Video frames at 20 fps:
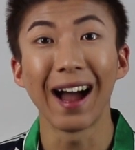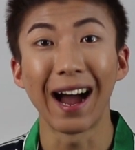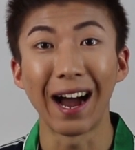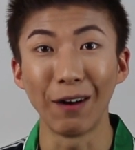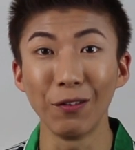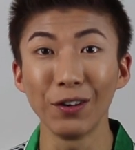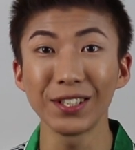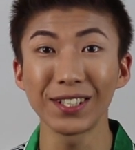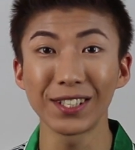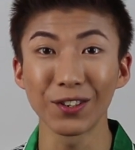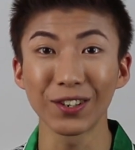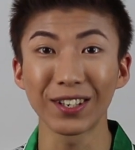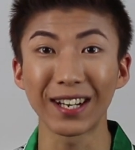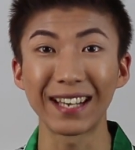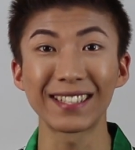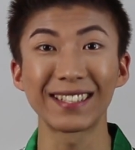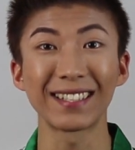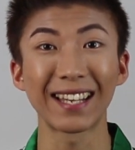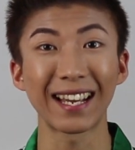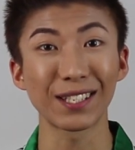I will see you
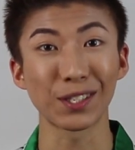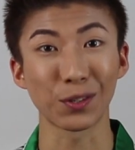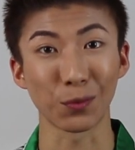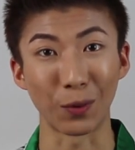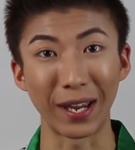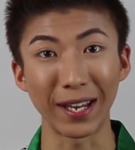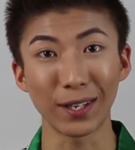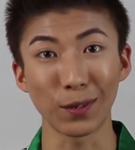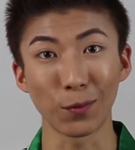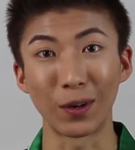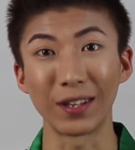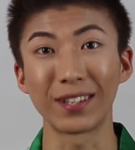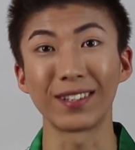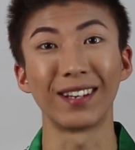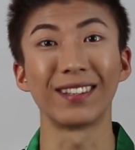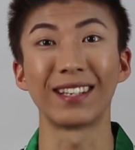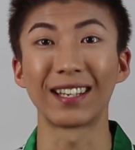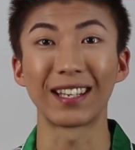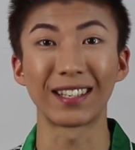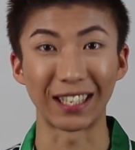guys next week with
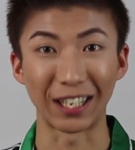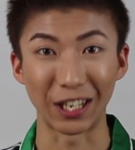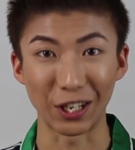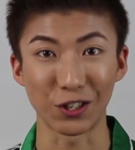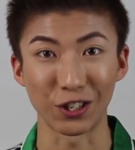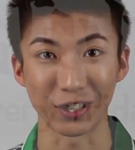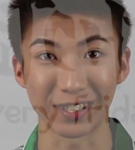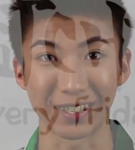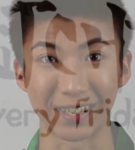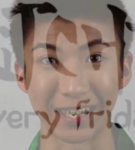another delicious